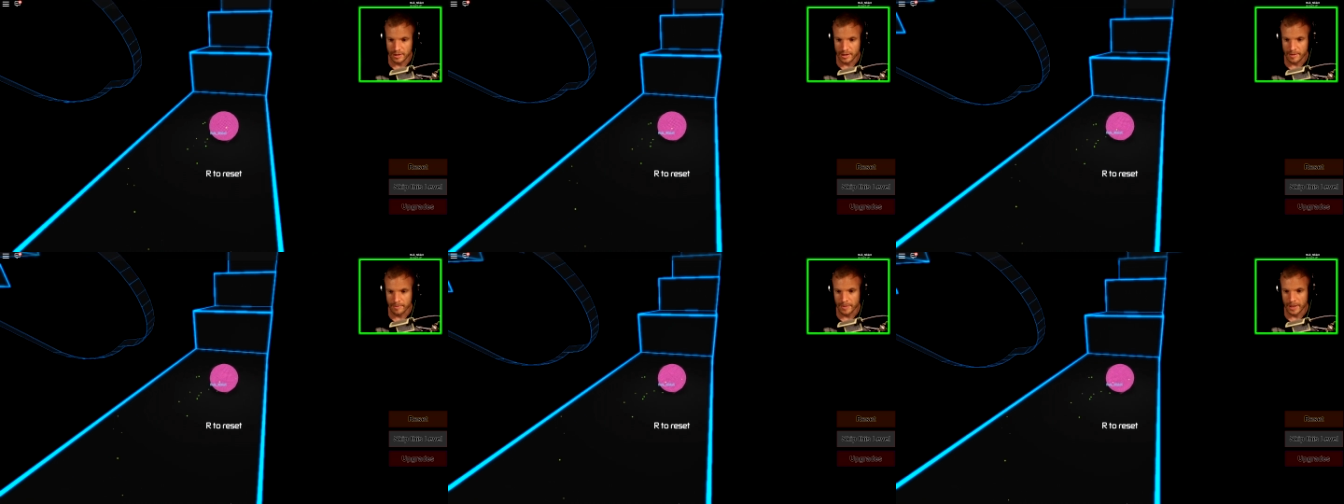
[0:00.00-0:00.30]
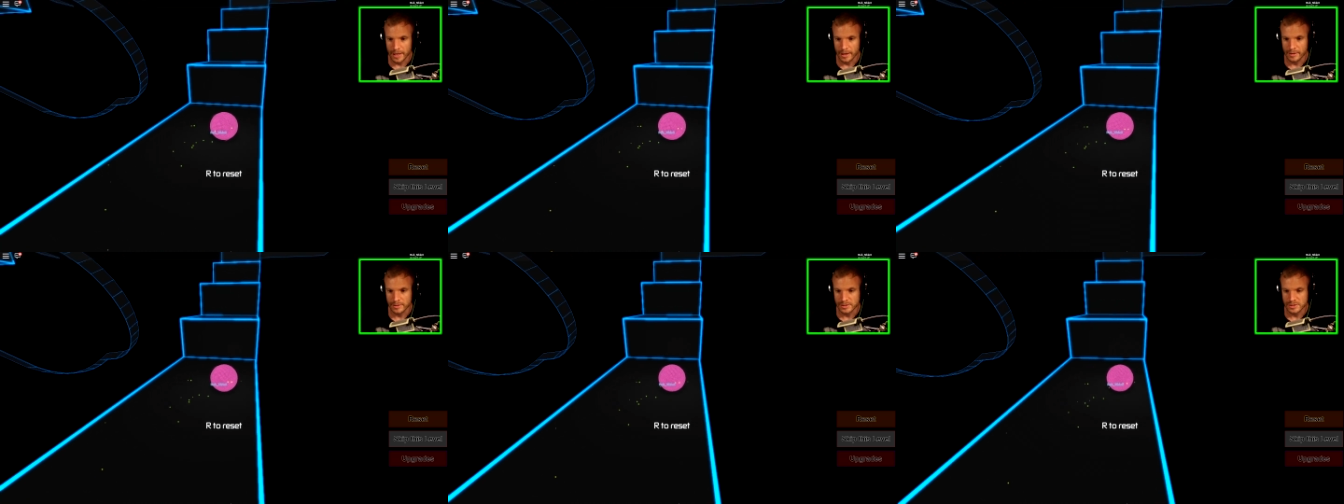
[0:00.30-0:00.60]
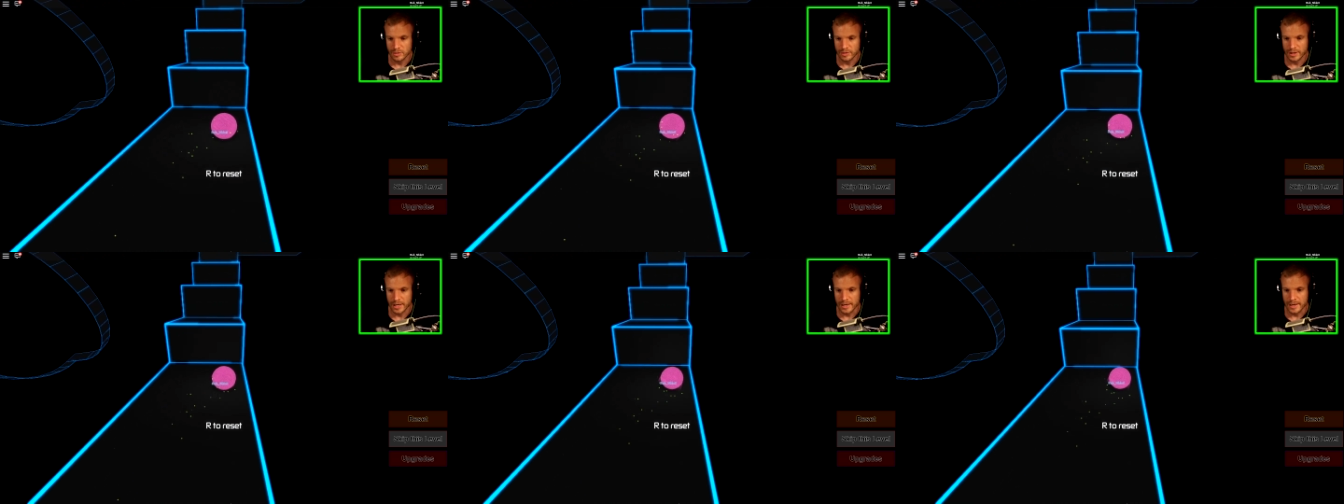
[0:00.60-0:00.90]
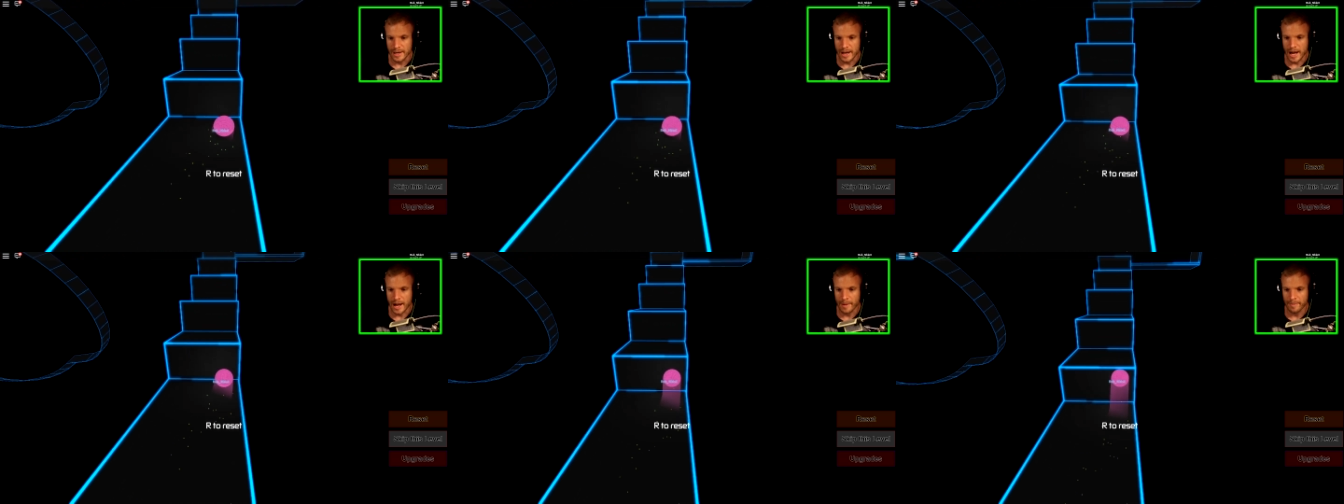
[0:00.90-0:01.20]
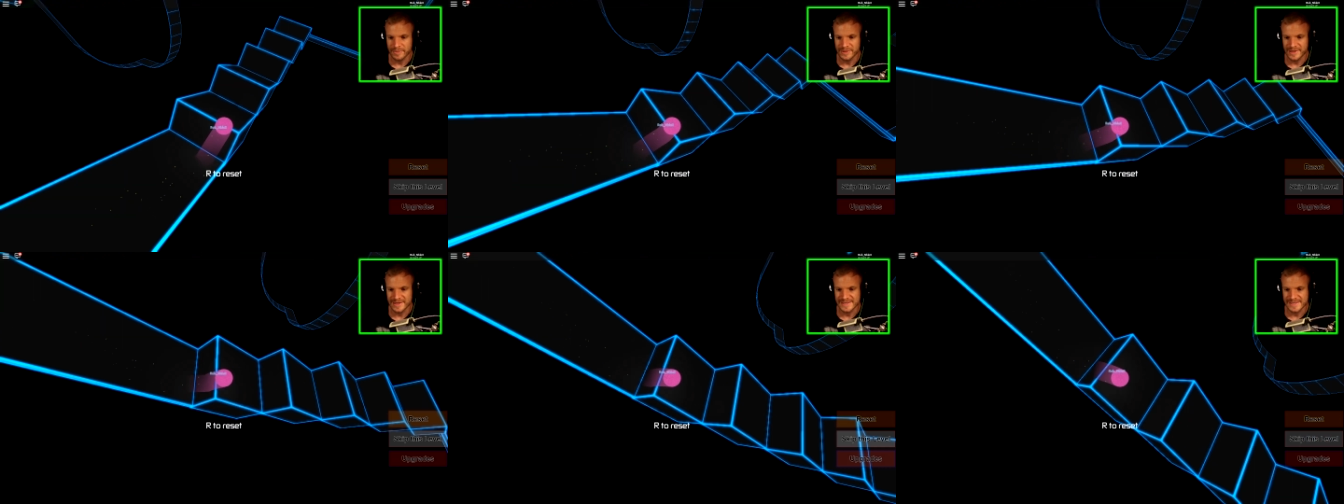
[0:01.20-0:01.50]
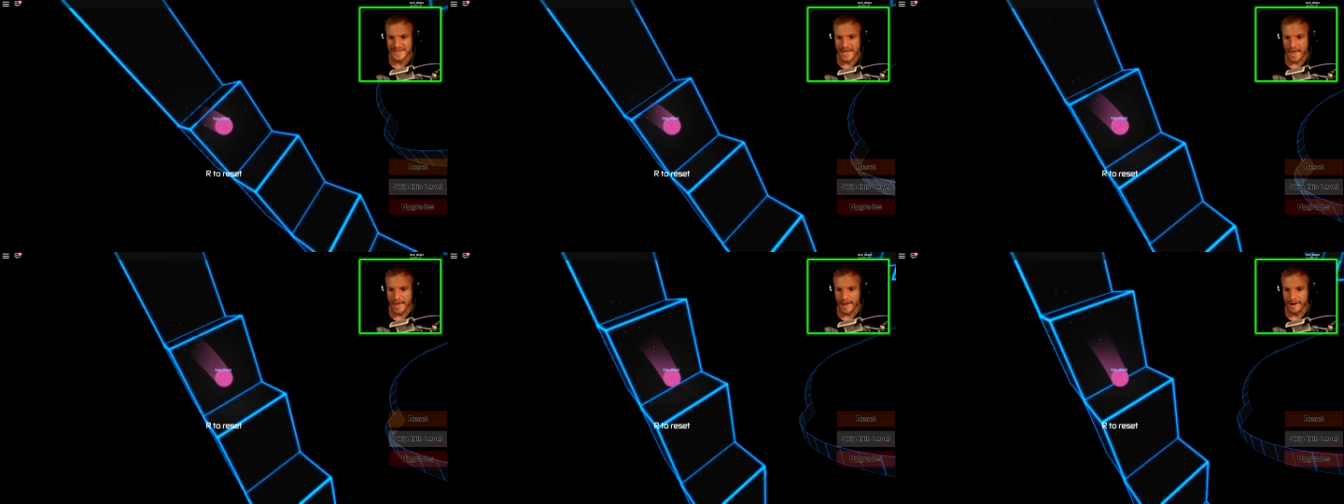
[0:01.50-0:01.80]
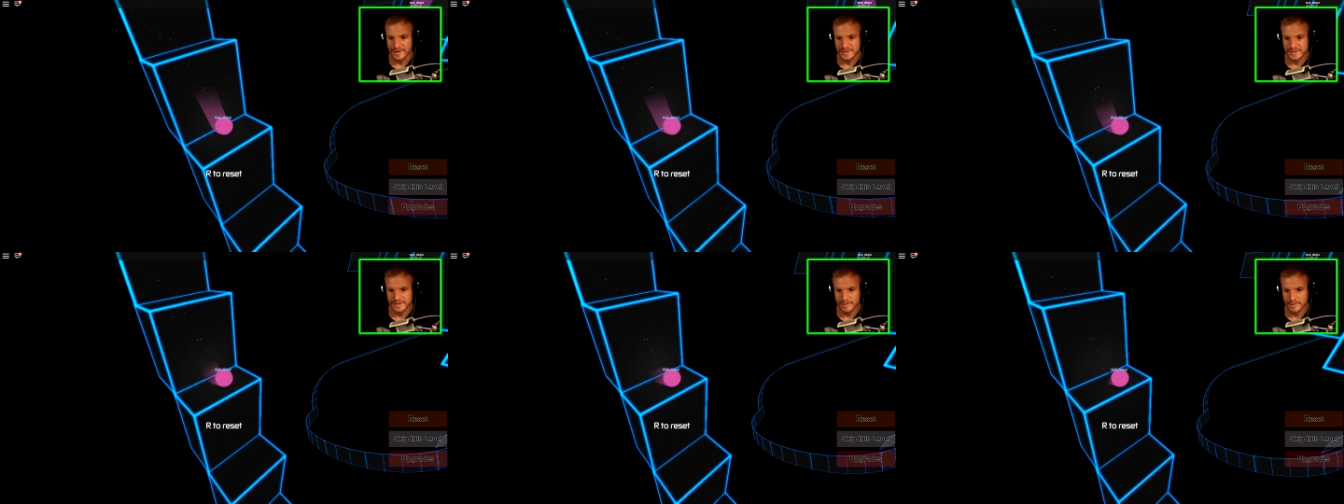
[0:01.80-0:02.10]
all that matters. Okay, up the
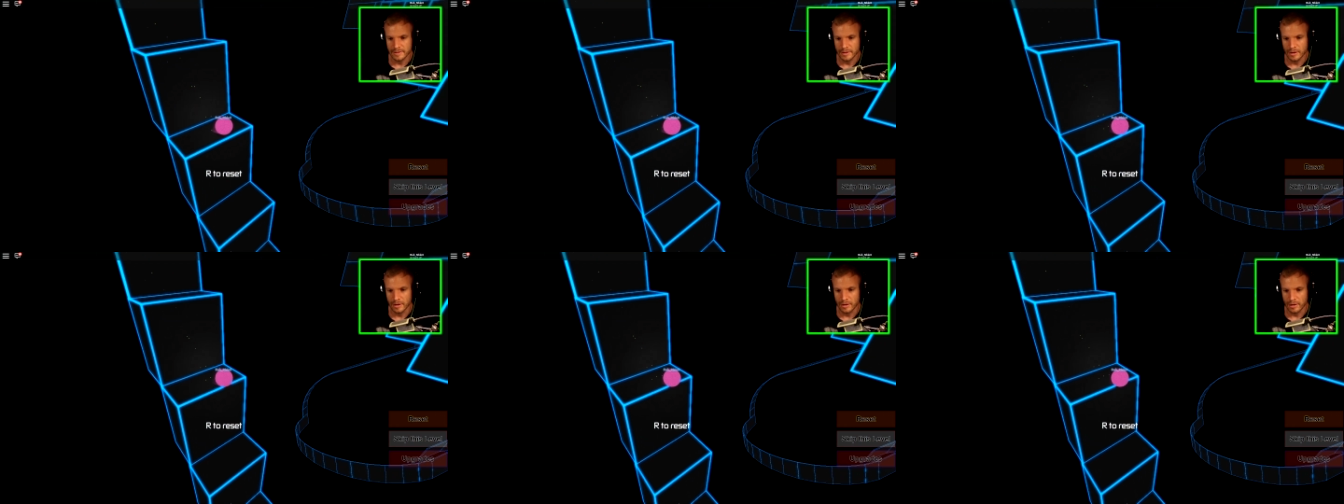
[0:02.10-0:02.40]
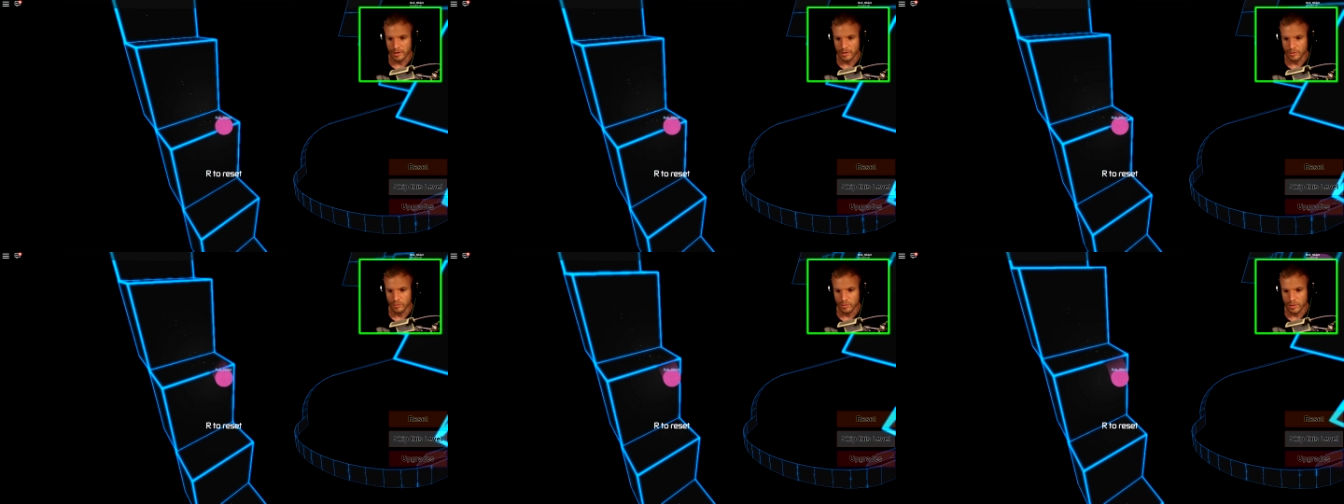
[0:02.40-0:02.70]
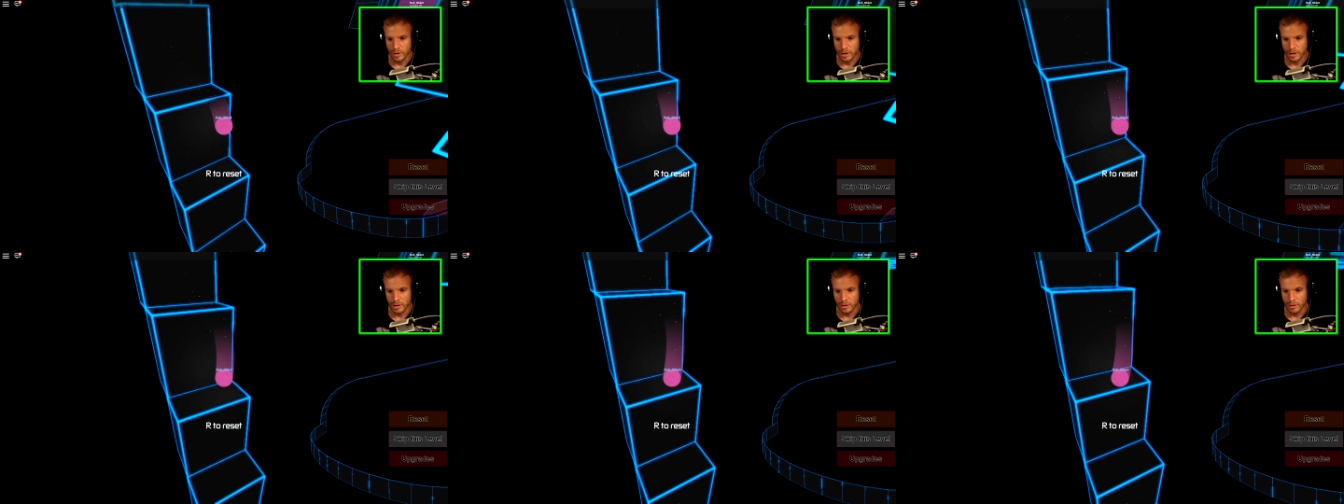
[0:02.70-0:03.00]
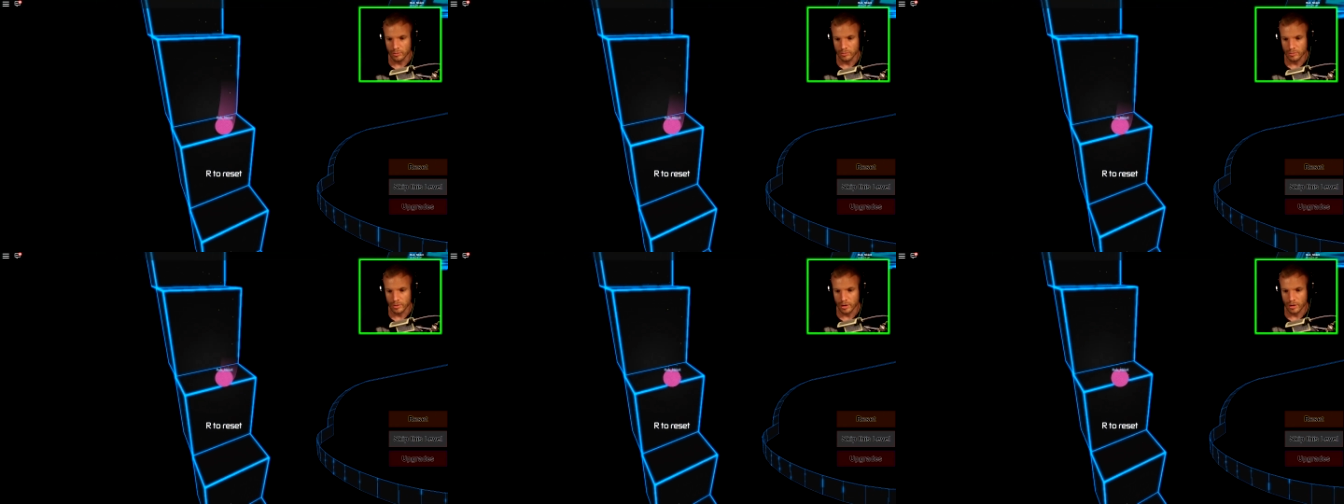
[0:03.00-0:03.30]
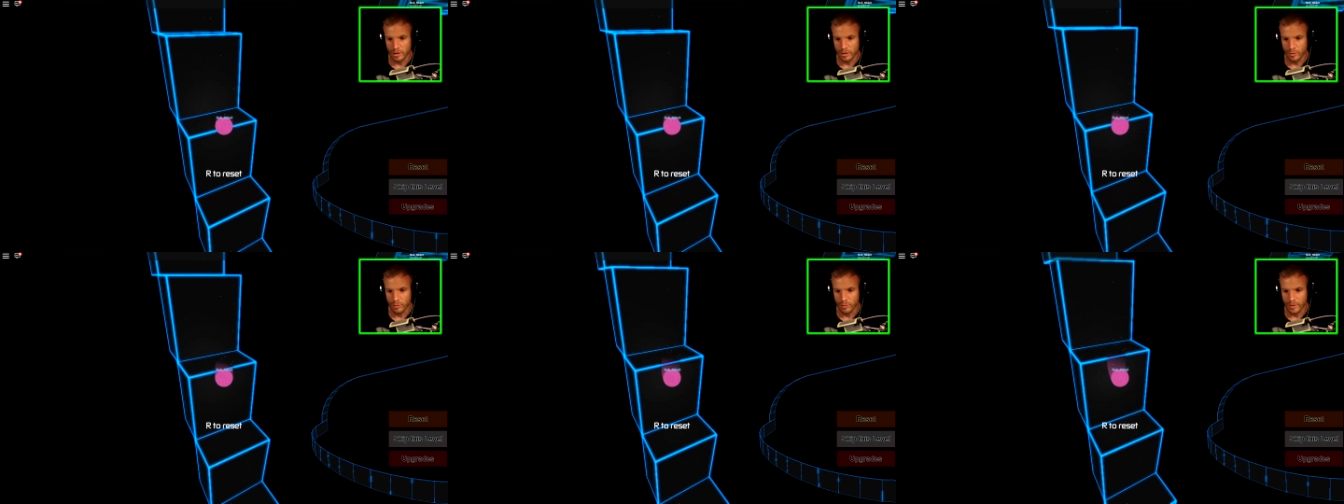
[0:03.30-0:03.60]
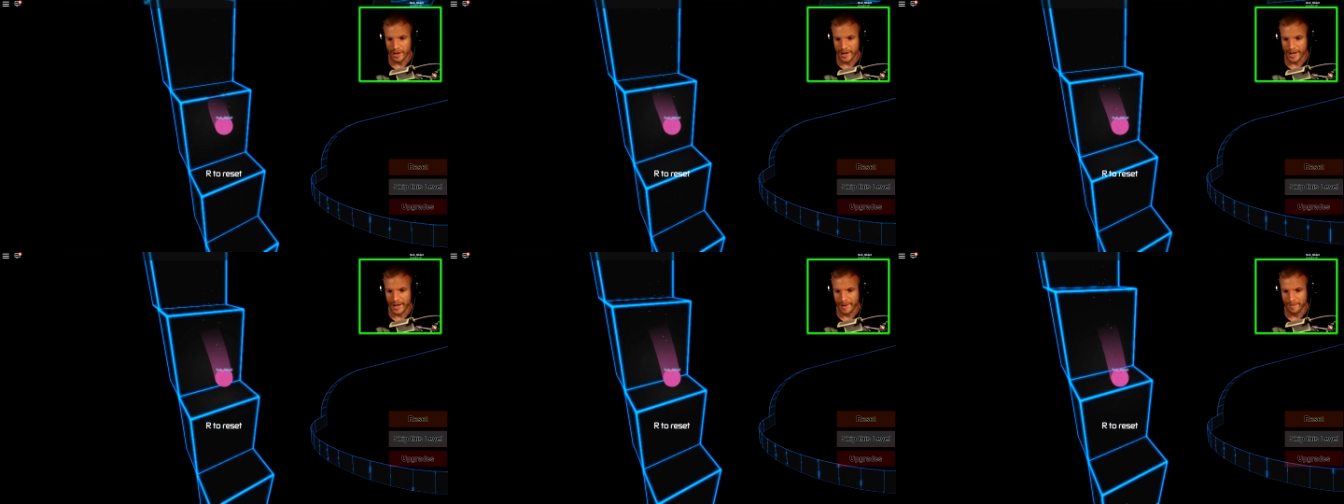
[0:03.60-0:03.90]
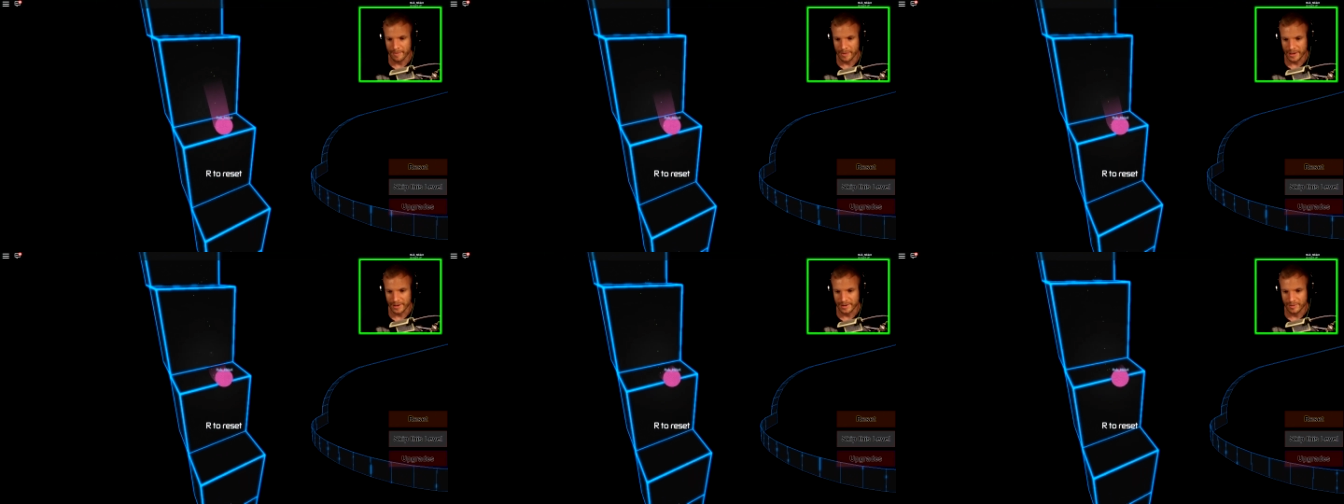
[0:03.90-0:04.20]
stairs. Uh-oh, uh-oh, uh-oh, what
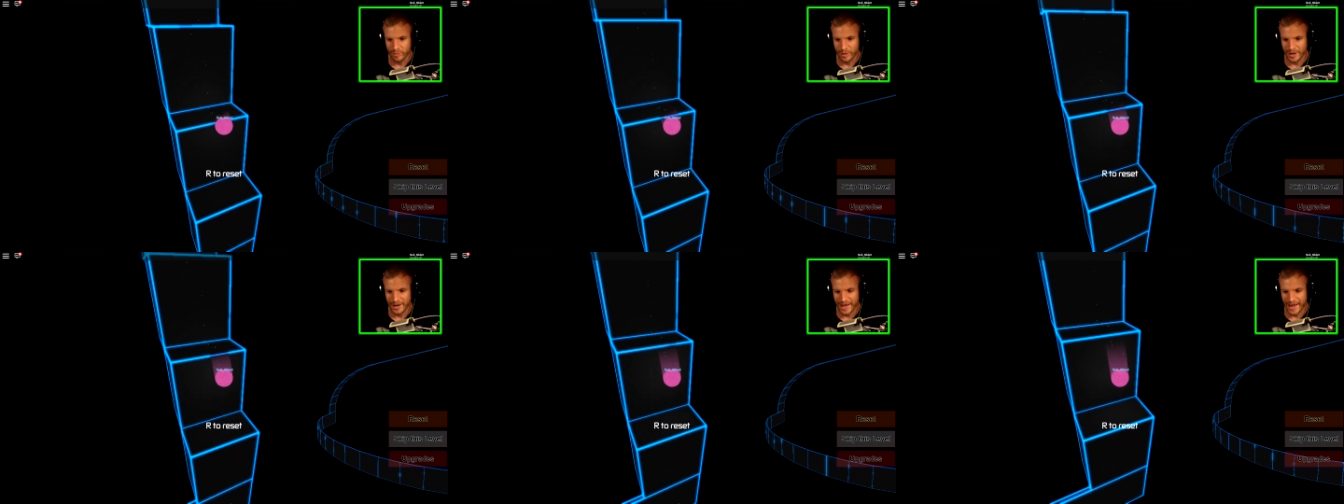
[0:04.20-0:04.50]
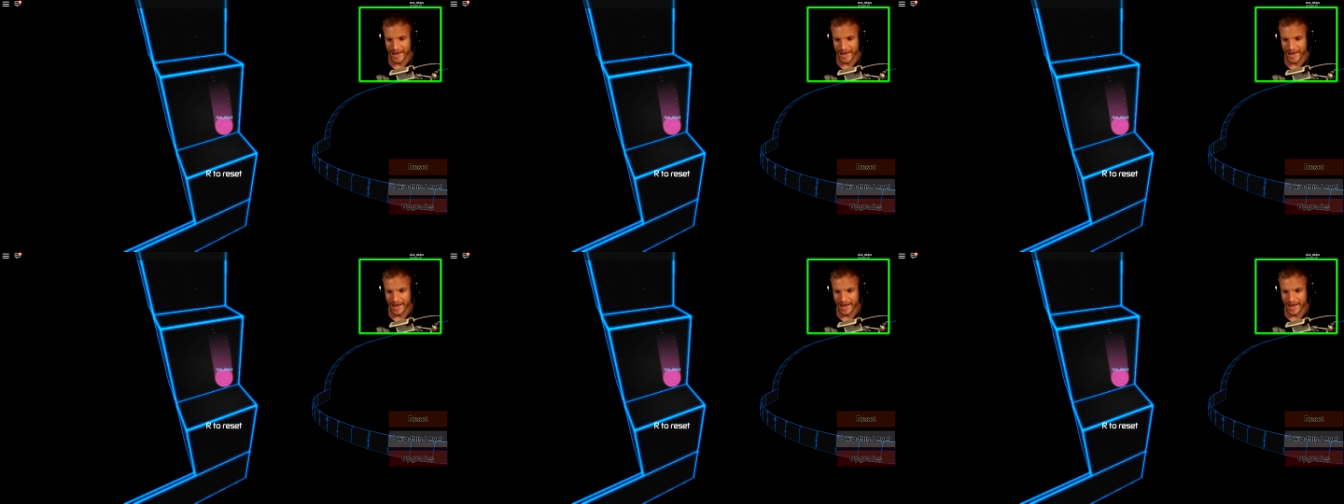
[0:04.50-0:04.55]
happened? What